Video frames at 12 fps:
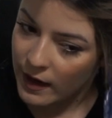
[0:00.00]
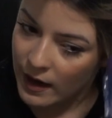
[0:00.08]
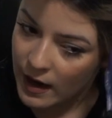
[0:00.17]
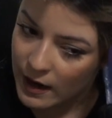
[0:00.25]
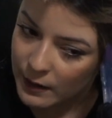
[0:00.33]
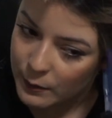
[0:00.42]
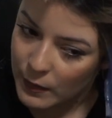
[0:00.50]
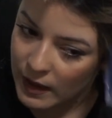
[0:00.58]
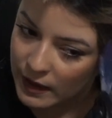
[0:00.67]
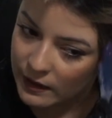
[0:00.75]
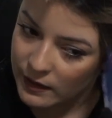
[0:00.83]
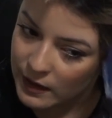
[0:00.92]
I had
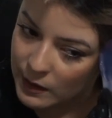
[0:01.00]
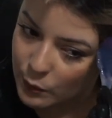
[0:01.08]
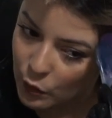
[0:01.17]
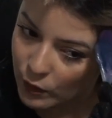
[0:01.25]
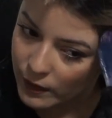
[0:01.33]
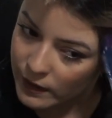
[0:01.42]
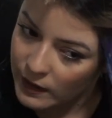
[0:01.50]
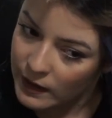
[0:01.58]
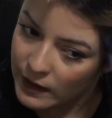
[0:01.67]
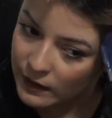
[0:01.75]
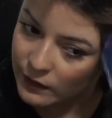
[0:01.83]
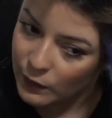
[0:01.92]
my keyboard
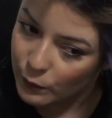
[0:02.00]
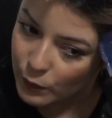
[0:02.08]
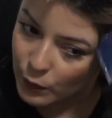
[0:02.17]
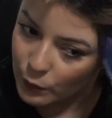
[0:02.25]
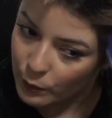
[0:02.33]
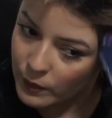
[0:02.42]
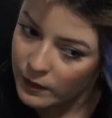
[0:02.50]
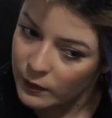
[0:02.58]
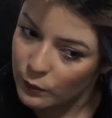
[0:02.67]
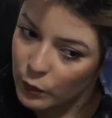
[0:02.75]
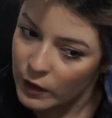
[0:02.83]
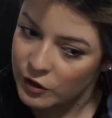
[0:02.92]
in the room
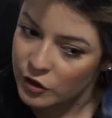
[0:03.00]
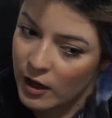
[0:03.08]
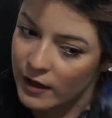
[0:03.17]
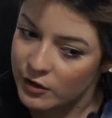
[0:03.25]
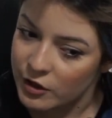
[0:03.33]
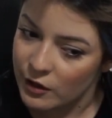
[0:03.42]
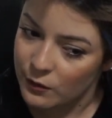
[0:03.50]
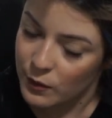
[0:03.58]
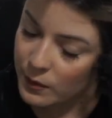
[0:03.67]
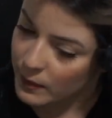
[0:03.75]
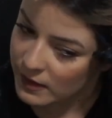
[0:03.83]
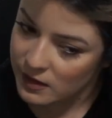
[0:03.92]
which I shared
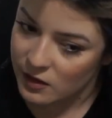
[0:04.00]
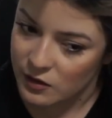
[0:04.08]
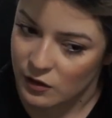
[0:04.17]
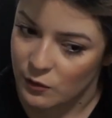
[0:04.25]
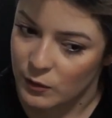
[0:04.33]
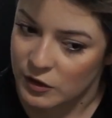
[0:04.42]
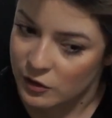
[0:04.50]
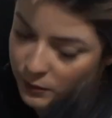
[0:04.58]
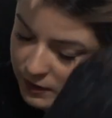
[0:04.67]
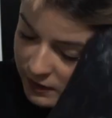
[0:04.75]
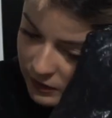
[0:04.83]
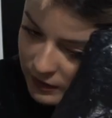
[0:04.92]
with my sister when she
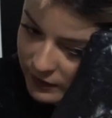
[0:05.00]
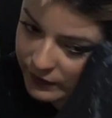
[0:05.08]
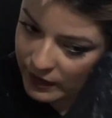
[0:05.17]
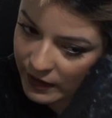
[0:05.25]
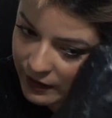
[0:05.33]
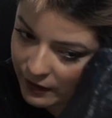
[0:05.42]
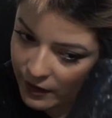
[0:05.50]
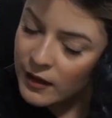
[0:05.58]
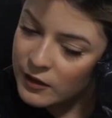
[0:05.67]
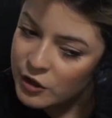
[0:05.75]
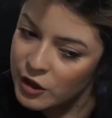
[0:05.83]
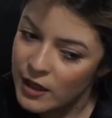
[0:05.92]
was still living here
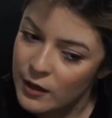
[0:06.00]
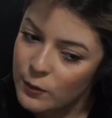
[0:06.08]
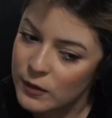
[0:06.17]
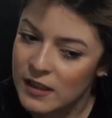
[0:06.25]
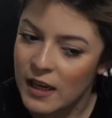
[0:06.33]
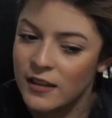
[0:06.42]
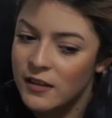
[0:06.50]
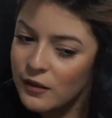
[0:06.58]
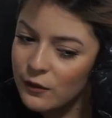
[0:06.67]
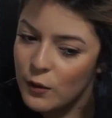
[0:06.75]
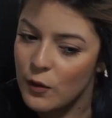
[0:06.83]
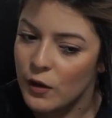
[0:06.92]
and she would tend to
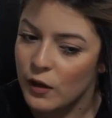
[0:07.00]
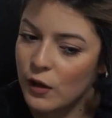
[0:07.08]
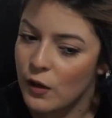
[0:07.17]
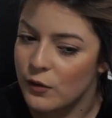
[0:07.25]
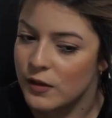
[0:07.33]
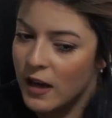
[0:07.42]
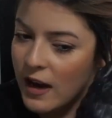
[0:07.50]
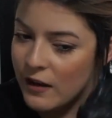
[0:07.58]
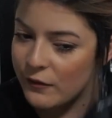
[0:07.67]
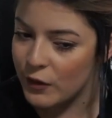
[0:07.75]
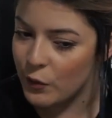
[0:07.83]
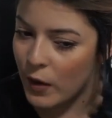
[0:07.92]
throw her clothes
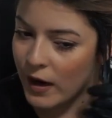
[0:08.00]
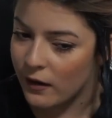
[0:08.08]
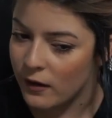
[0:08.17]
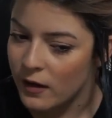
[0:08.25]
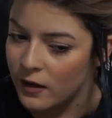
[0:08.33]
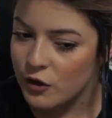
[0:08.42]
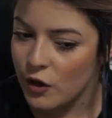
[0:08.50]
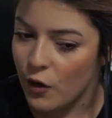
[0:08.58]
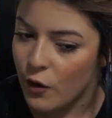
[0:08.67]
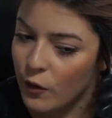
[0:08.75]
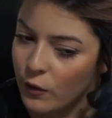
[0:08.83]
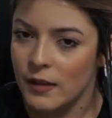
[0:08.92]
everywhere
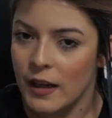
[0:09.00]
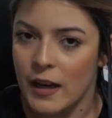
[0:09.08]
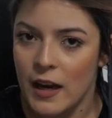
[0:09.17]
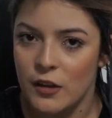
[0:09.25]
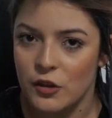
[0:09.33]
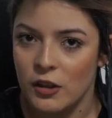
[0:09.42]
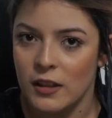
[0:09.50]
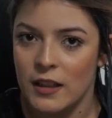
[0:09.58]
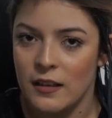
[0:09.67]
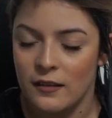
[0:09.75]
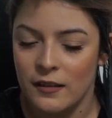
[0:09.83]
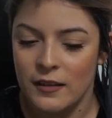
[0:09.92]
so
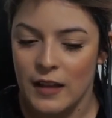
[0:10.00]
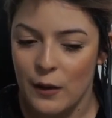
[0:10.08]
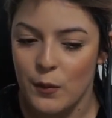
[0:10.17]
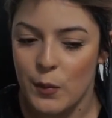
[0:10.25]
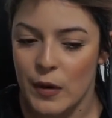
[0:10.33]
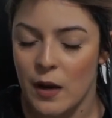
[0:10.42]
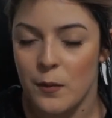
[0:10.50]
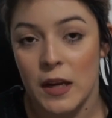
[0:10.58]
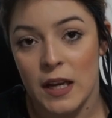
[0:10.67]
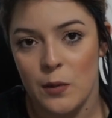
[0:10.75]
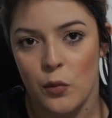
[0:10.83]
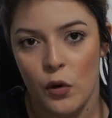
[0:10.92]
occasionally they would be on my
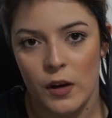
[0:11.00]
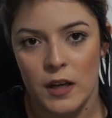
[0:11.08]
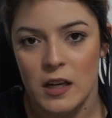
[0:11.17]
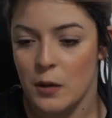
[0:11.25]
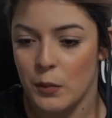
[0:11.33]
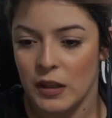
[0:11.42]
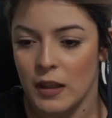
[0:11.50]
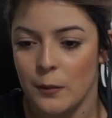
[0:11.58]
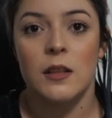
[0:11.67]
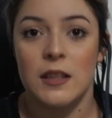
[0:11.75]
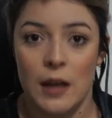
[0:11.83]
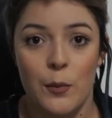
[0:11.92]
keyboard and I'd be like
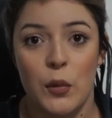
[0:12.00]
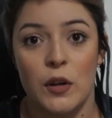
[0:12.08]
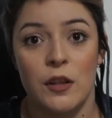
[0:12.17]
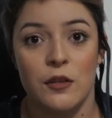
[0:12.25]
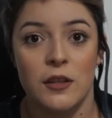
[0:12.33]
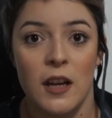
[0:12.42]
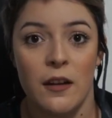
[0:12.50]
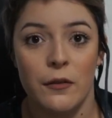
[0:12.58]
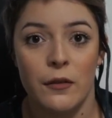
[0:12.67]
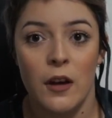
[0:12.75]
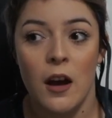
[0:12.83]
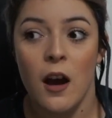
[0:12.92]
stop putting your stuff
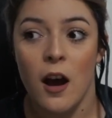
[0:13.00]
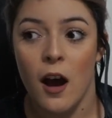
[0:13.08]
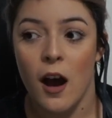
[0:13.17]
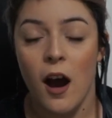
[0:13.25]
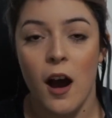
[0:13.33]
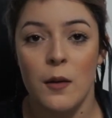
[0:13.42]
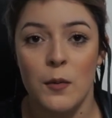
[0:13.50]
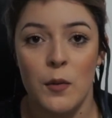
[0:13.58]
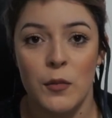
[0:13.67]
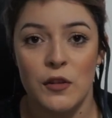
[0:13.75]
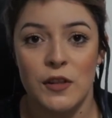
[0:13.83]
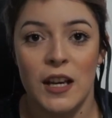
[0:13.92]
on my
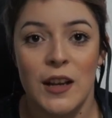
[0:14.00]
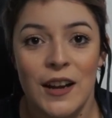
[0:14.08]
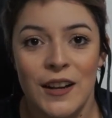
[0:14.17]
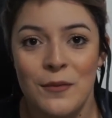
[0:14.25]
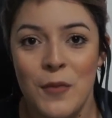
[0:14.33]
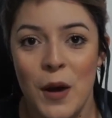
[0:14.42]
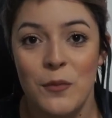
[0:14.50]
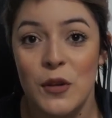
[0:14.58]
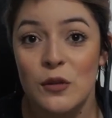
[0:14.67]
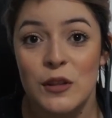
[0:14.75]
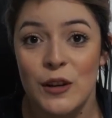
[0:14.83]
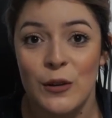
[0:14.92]
music my
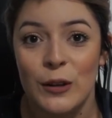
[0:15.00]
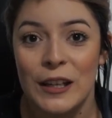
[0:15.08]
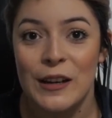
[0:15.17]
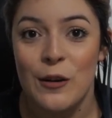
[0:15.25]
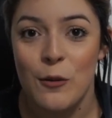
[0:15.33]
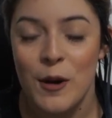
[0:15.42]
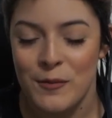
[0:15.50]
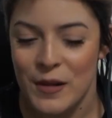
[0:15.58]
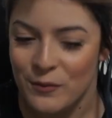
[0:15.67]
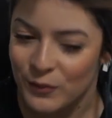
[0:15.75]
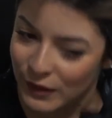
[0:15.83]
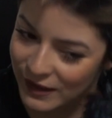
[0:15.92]
musical
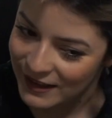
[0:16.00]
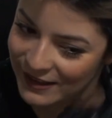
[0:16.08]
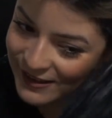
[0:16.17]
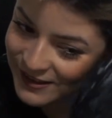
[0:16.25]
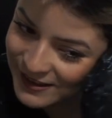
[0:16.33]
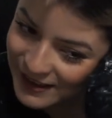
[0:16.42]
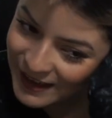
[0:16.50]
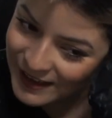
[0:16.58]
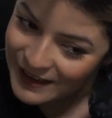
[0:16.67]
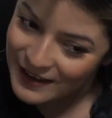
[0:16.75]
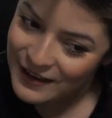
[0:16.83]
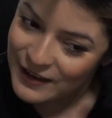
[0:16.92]
equipment please
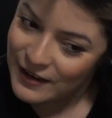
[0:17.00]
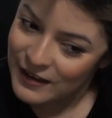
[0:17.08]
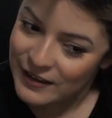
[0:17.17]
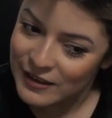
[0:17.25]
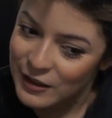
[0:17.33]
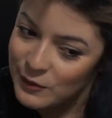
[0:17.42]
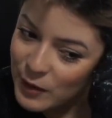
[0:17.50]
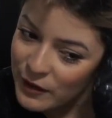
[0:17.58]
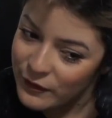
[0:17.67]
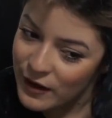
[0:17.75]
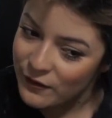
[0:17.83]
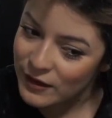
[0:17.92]
like this is my
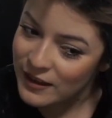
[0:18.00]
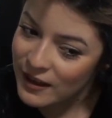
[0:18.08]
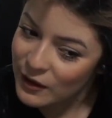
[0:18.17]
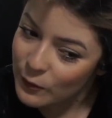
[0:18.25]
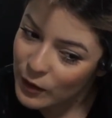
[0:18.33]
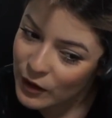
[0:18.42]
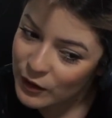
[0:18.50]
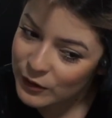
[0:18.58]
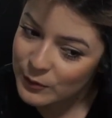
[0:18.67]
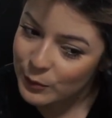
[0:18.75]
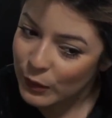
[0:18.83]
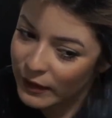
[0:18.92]
favorite thing in the
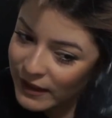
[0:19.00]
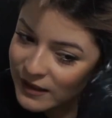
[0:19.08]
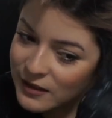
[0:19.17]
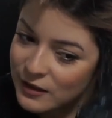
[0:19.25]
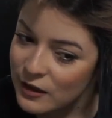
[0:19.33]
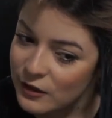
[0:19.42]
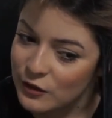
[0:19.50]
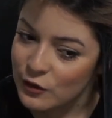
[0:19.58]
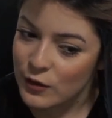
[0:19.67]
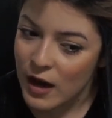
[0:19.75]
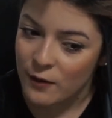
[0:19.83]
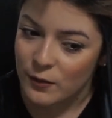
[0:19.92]
world please do
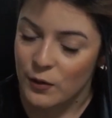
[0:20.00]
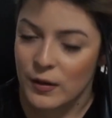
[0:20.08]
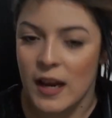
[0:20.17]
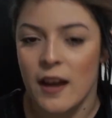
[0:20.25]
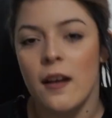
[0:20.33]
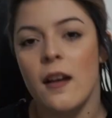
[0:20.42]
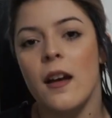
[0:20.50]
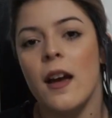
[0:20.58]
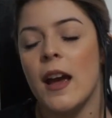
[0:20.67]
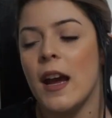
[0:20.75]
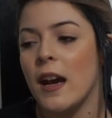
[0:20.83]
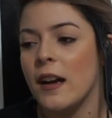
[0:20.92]
not ruin it
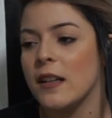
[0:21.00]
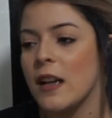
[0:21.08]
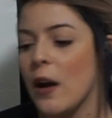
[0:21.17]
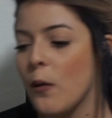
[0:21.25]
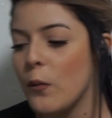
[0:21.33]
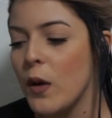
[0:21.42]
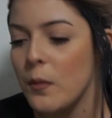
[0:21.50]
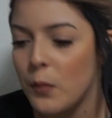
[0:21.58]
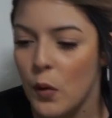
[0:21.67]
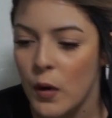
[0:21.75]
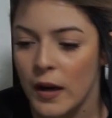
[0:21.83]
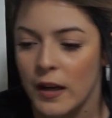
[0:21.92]
and at one
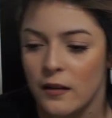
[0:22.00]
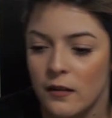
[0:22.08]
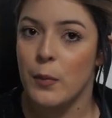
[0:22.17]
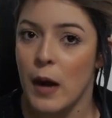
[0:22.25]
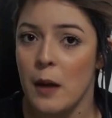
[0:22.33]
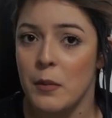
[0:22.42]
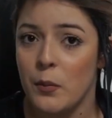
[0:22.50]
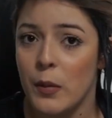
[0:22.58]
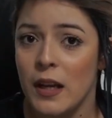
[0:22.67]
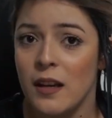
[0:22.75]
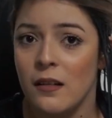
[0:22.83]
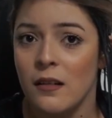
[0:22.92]
point, bobby
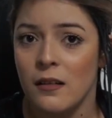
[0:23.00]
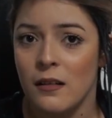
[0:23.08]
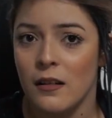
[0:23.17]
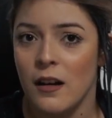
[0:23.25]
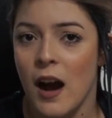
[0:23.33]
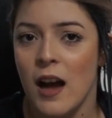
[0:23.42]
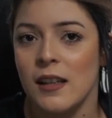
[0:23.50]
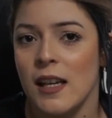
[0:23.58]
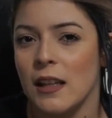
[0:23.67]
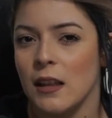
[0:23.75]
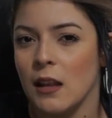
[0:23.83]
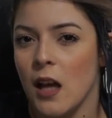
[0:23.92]
pin got
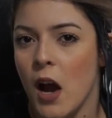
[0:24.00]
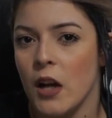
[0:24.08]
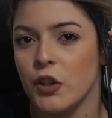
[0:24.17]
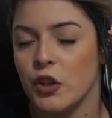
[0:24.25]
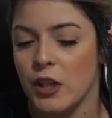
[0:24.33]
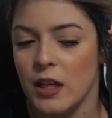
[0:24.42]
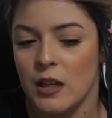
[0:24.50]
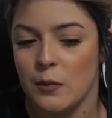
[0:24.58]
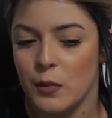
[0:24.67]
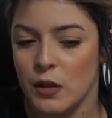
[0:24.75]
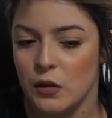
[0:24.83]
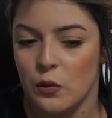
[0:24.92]
like lodged in
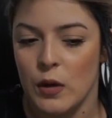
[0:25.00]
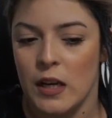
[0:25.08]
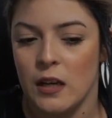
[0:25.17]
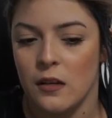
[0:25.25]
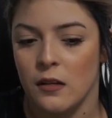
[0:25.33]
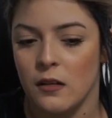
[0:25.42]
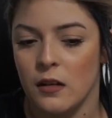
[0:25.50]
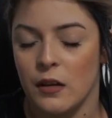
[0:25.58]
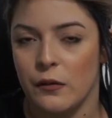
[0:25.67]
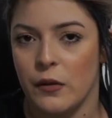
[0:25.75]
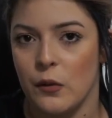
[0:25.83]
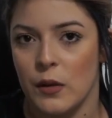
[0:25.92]
between a
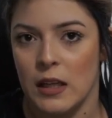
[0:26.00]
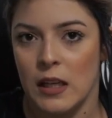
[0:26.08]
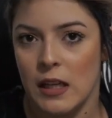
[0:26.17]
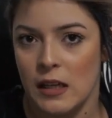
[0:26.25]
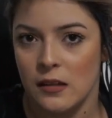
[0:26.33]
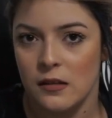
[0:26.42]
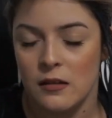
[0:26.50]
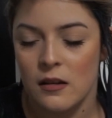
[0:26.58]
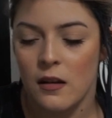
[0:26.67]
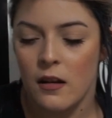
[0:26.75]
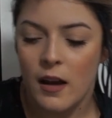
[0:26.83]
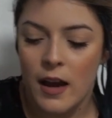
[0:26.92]
few of the keys
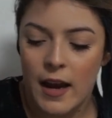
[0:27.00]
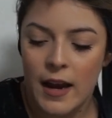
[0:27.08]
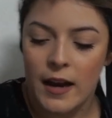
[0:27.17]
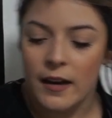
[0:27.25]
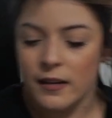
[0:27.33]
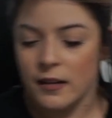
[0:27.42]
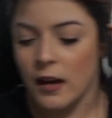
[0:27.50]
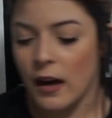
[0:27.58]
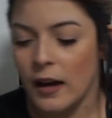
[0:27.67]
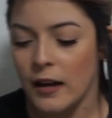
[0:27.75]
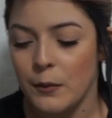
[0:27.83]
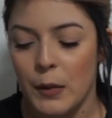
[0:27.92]
and
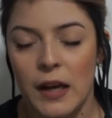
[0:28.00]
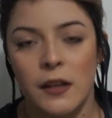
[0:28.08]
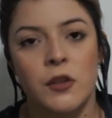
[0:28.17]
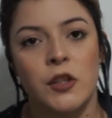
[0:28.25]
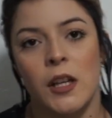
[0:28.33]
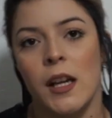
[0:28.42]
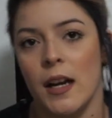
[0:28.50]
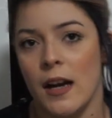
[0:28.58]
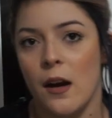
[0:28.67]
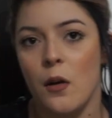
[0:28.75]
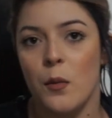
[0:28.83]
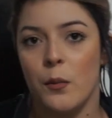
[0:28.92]
I managed to get it
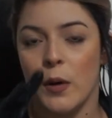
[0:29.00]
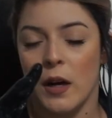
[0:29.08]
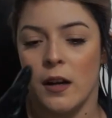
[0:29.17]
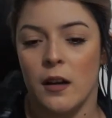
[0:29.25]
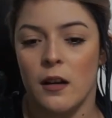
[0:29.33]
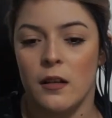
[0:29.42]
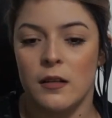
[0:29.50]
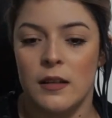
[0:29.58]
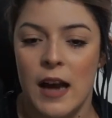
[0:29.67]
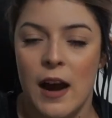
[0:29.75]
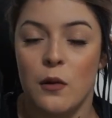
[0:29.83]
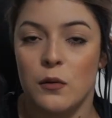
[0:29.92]
out, but
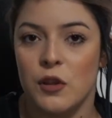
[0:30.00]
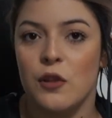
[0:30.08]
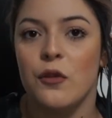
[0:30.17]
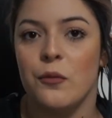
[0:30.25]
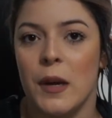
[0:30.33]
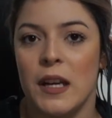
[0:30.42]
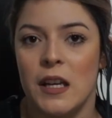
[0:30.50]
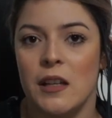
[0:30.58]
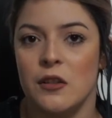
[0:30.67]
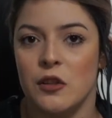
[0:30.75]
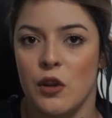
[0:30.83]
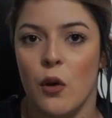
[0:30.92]
now two of my
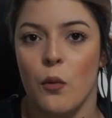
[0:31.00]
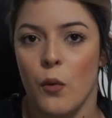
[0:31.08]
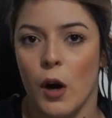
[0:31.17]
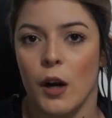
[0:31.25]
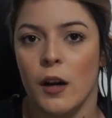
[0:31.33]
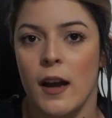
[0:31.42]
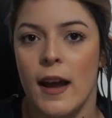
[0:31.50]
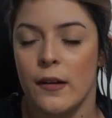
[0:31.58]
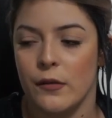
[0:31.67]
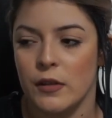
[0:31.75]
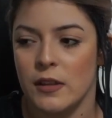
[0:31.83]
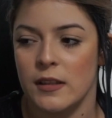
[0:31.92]
keys don't work
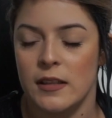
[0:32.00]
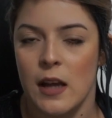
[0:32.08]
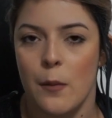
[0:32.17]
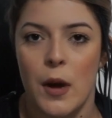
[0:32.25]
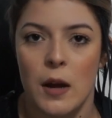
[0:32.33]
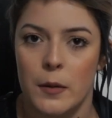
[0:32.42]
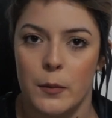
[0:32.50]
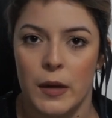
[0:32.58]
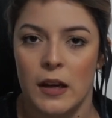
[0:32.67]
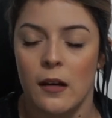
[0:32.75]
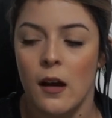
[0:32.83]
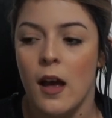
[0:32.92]
ever since that bobby
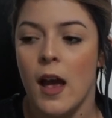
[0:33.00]
pin.